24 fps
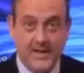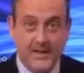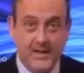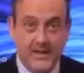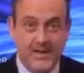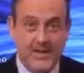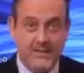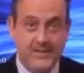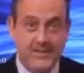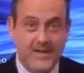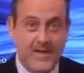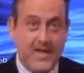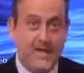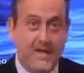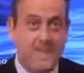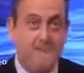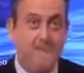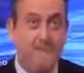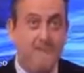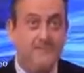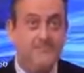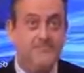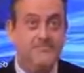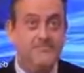has now
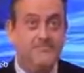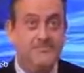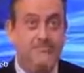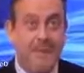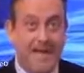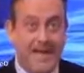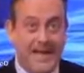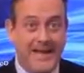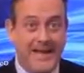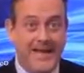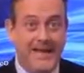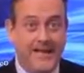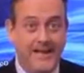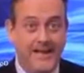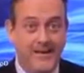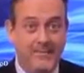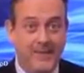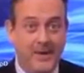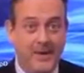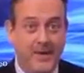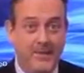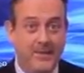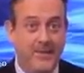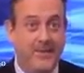been
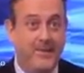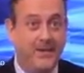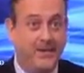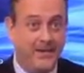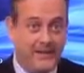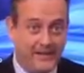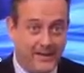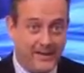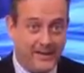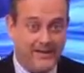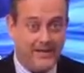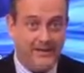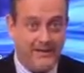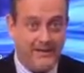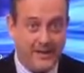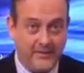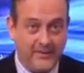banned by the elected